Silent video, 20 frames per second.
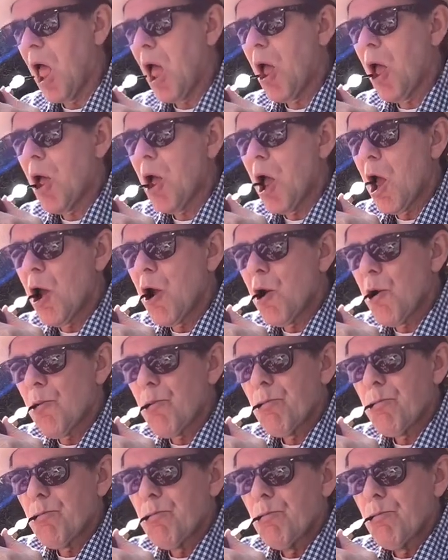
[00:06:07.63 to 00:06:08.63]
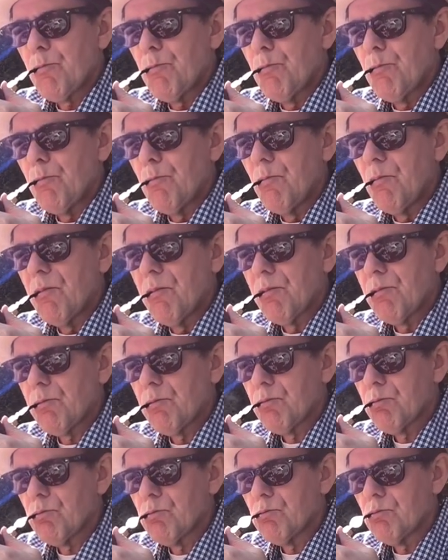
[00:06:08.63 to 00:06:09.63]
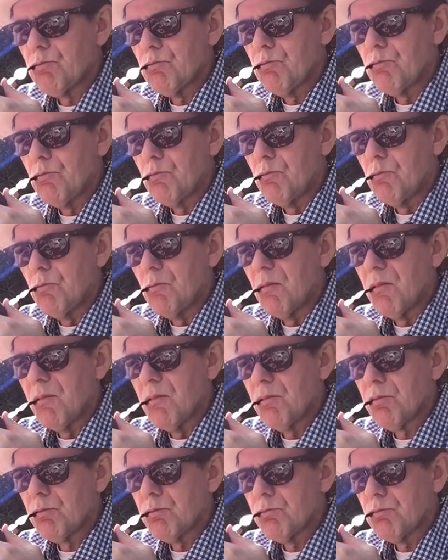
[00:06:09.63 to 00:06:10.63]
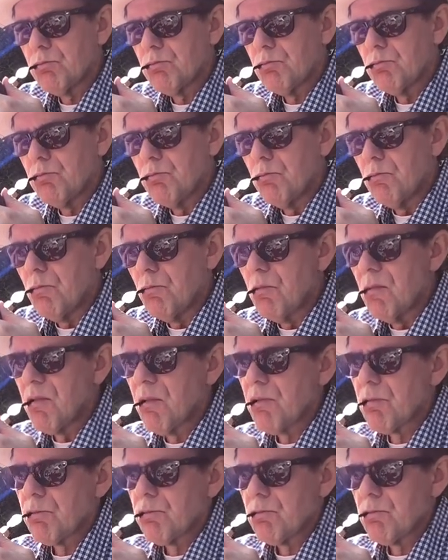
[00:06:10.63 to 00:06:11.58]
[no speech]